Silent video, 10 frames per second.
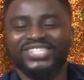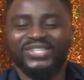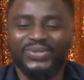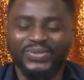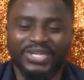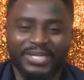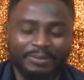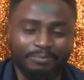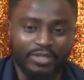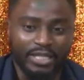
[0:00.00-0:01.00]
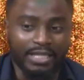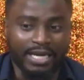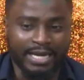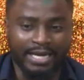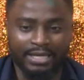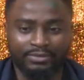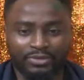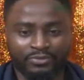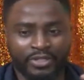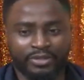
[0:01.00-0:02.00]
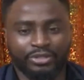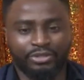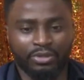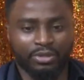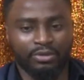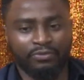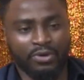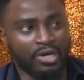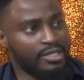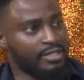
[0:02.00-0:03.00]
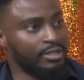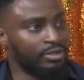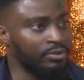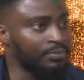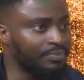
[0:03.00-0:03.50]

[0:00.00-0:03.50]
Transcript: So, and I have a very strong love for architecture.